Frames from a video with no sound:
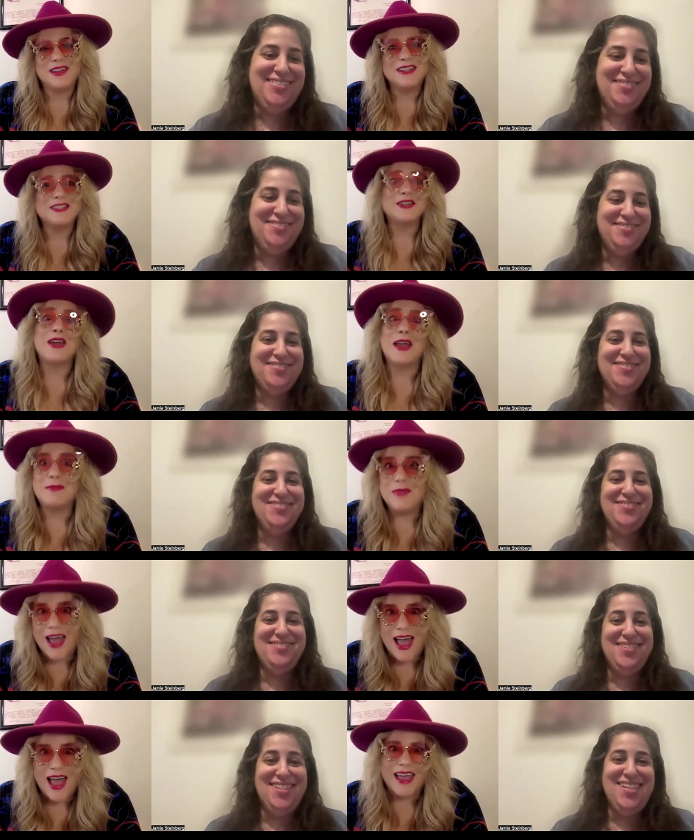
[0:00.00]
Speaker 1: Instagram
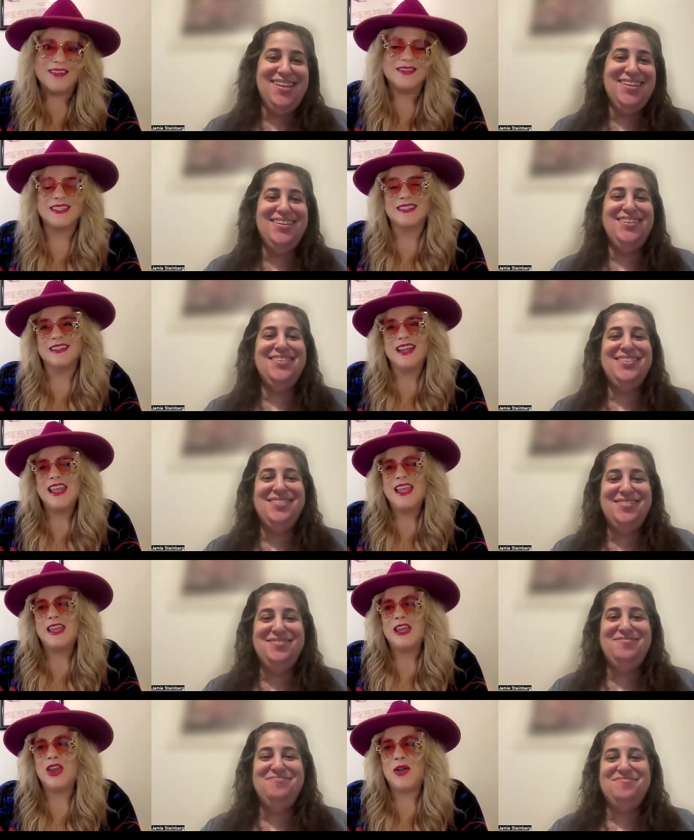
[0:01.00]
lives, and
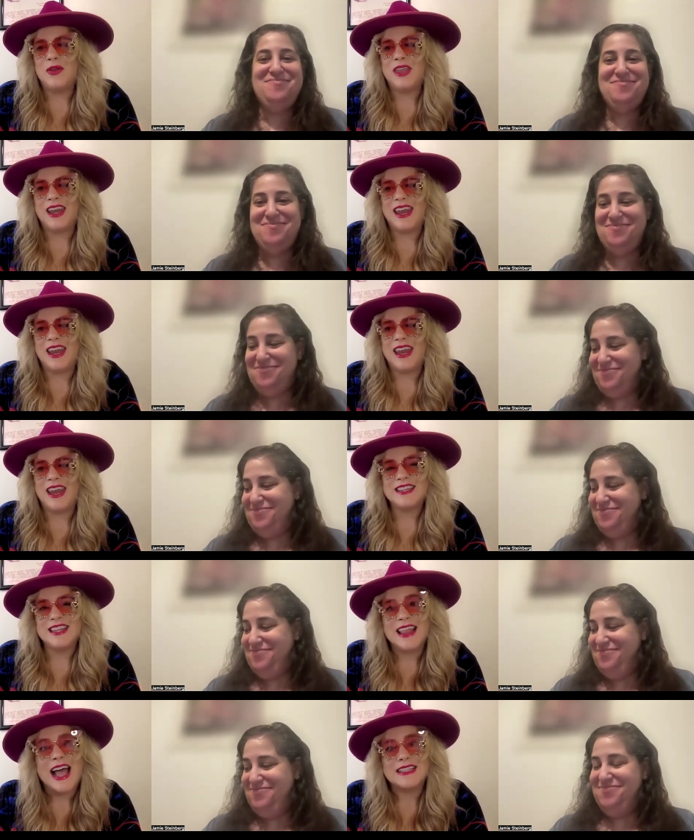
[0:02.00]
you know, getting
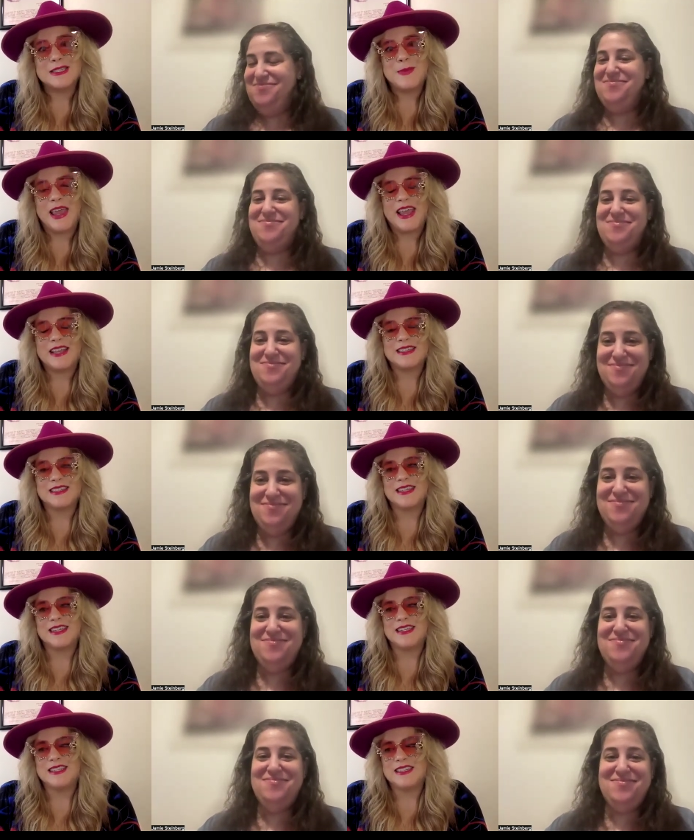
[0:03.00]
into that space
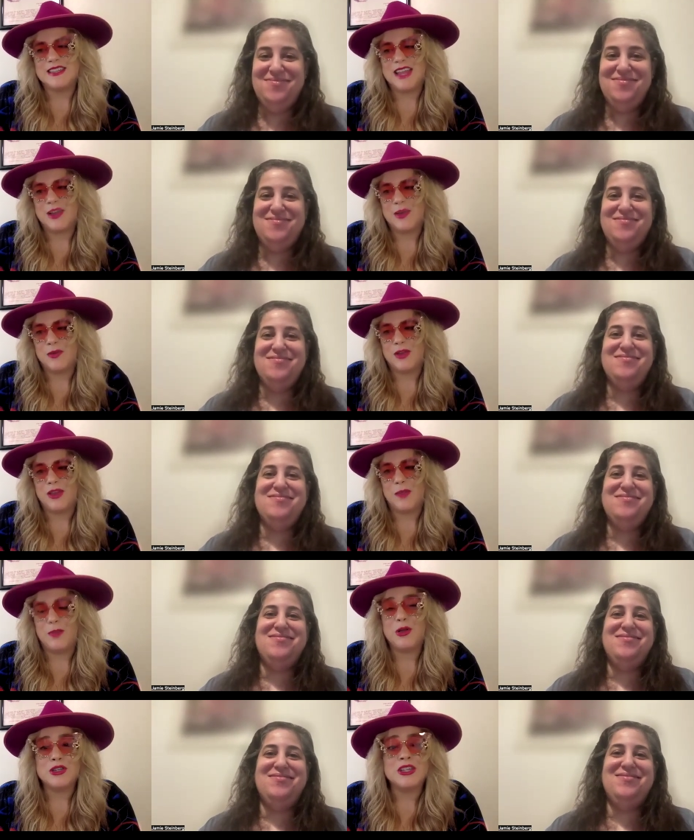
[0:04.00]
and like really
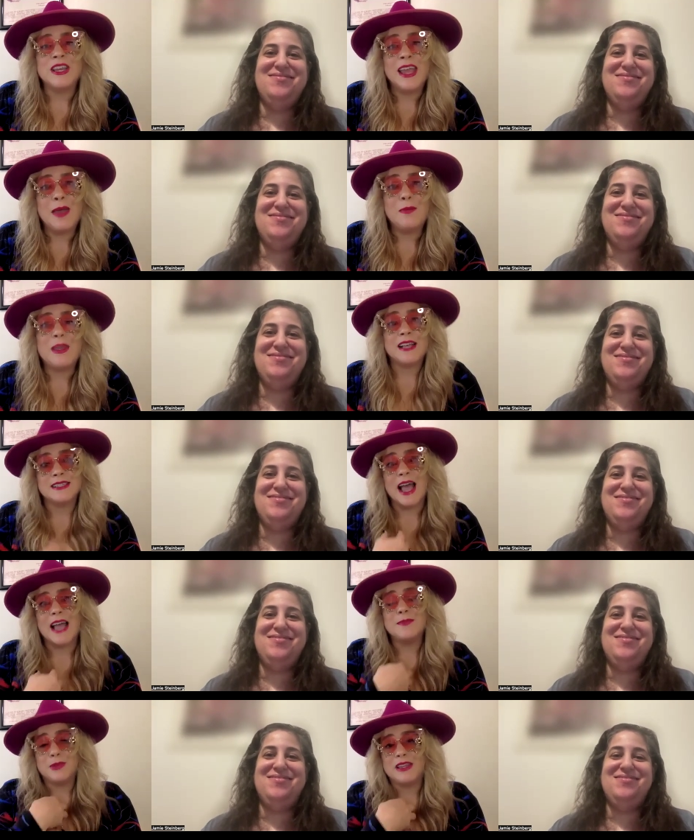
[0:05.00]
pushing it because
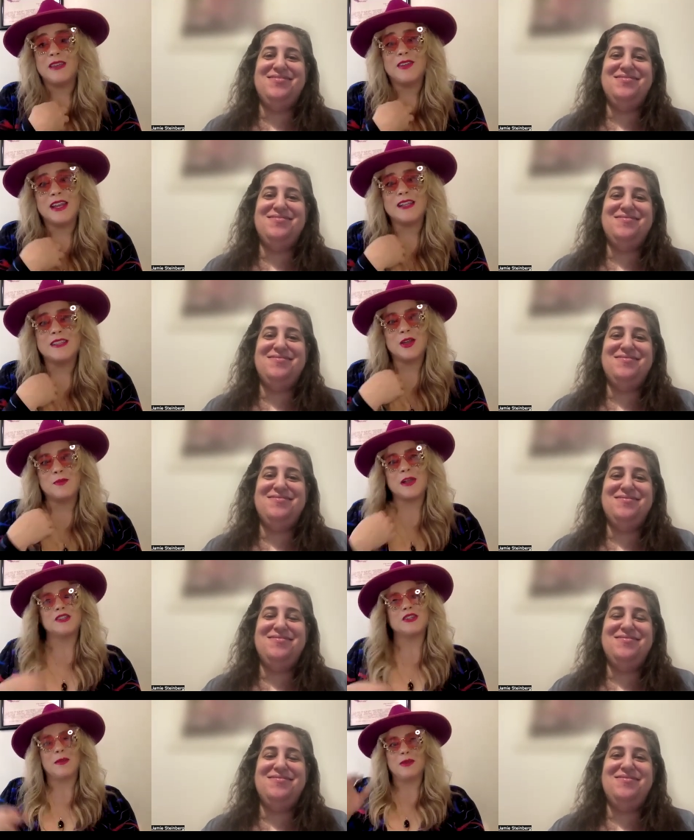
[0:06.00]
I believe in it so
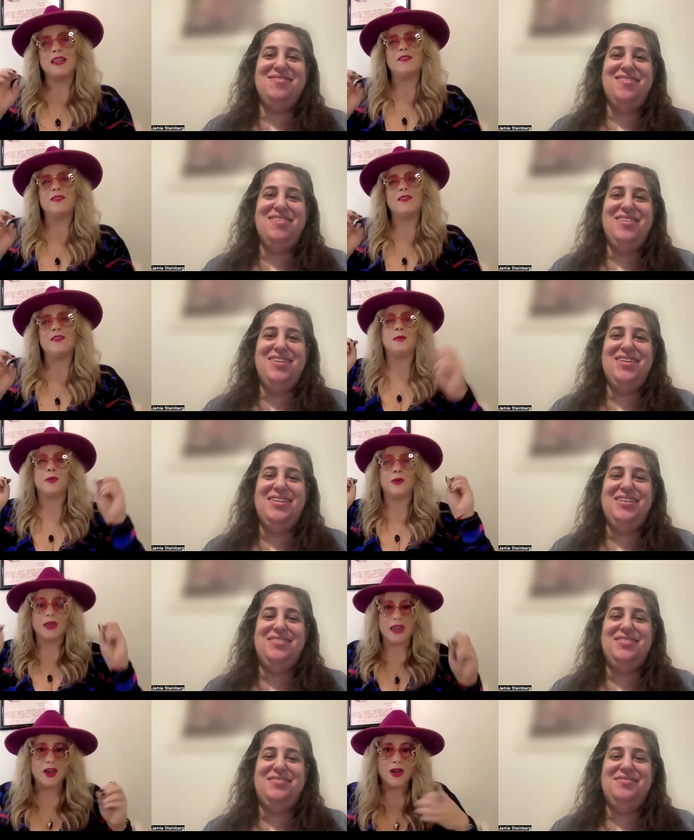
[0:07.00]
much. I believe if people
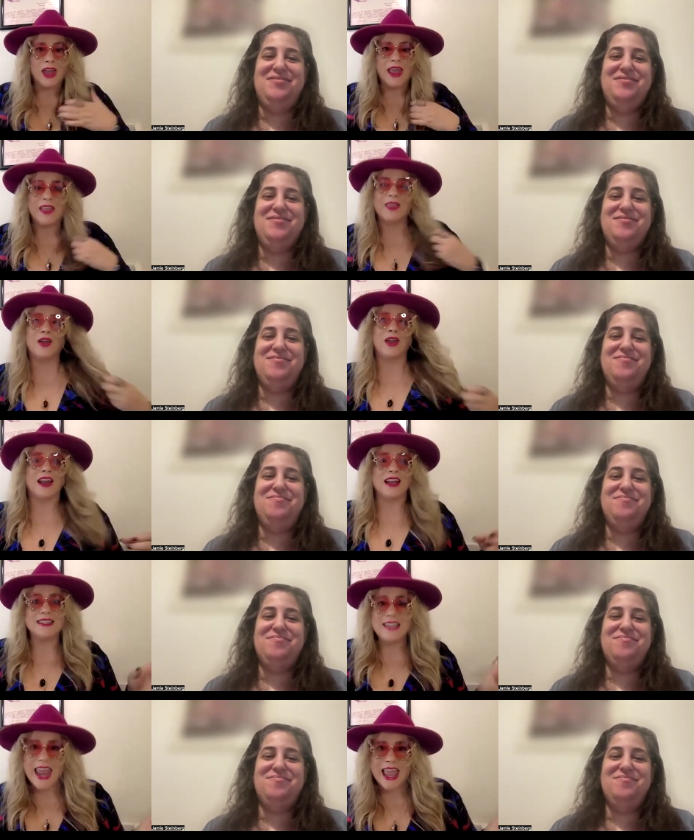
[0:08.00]
hear it, they're gonna
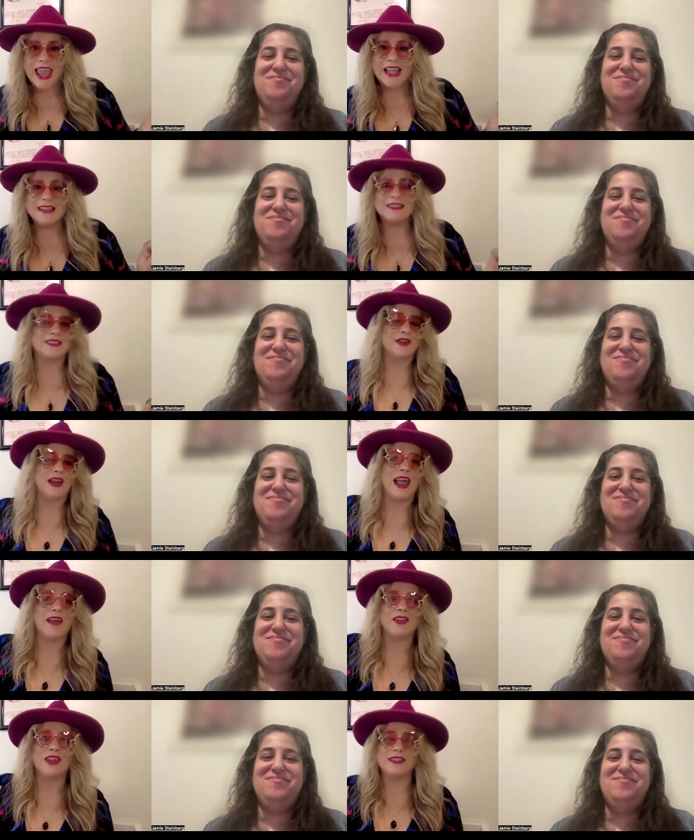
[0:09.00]
dance, they're gonna
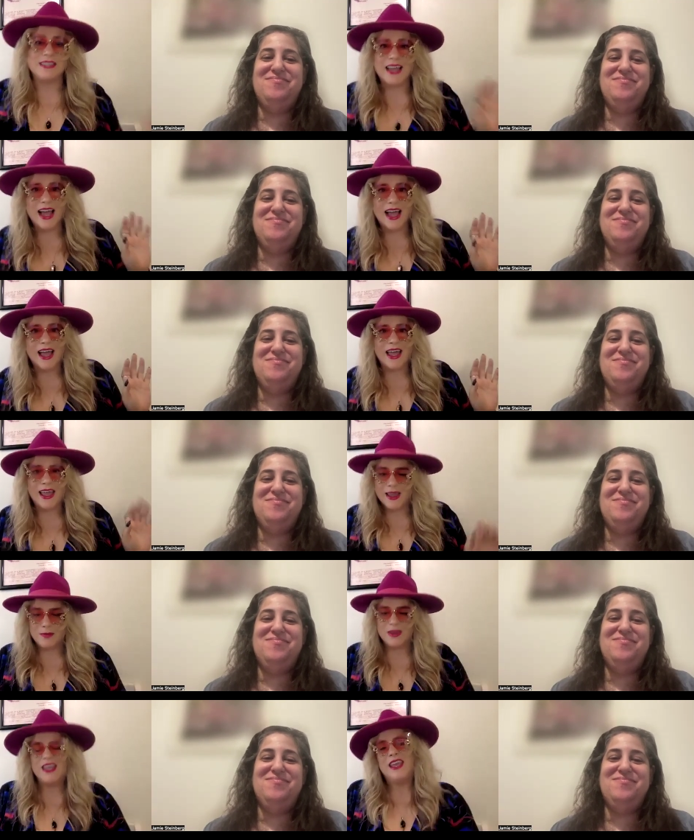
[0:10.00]
have a good
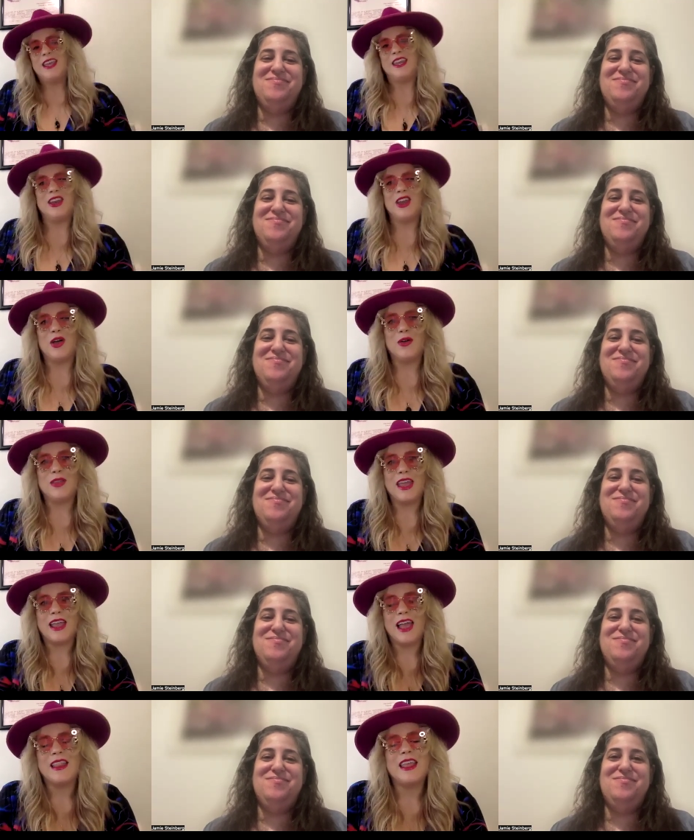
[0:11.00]
time. You know,
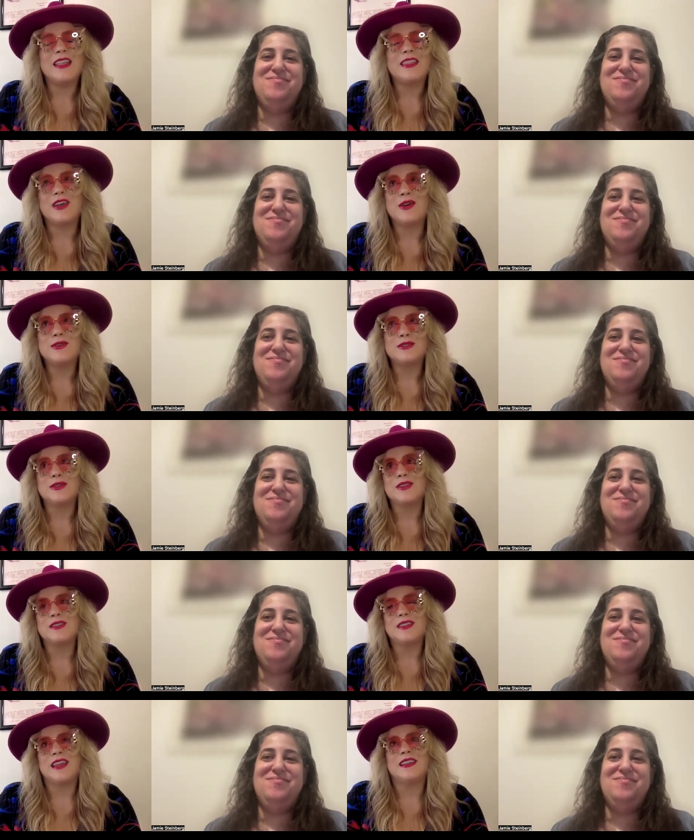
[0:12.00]
like I think those are
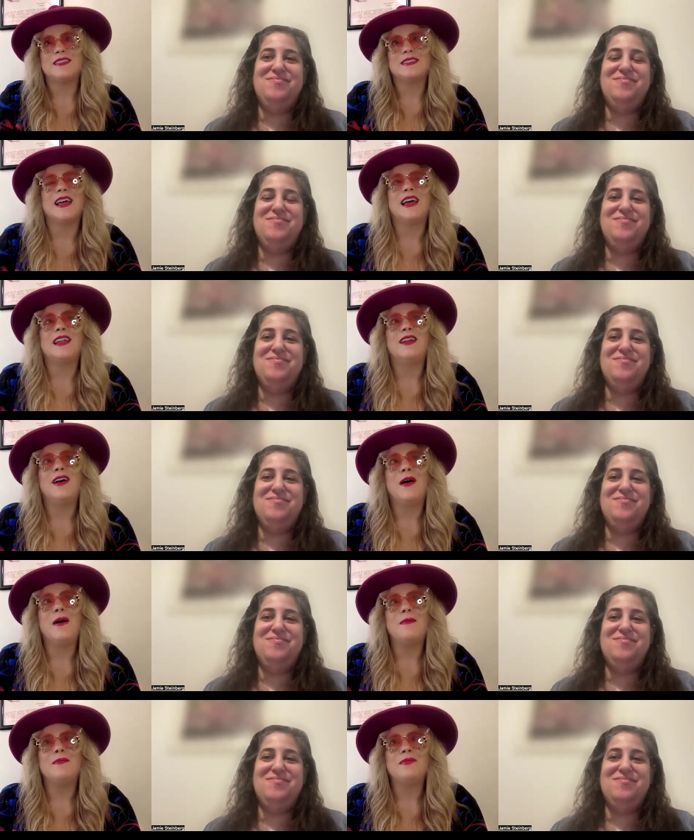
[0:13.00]
the things that
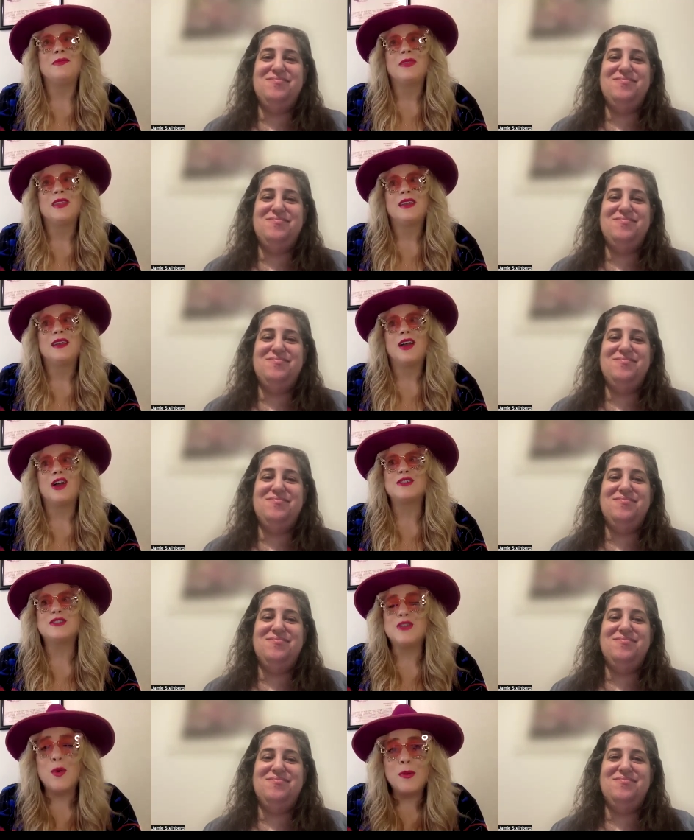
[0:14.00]
um, are
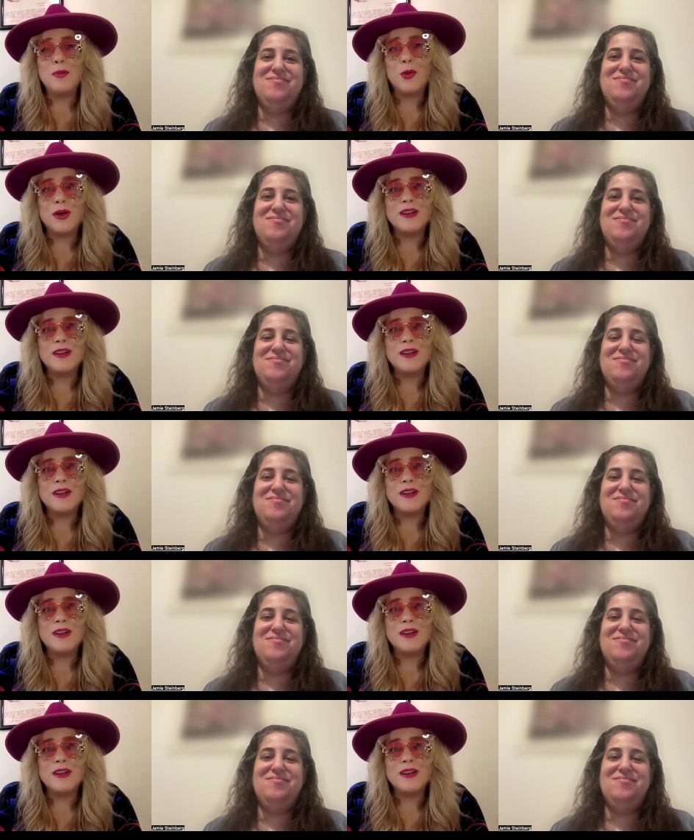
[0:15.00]
so important to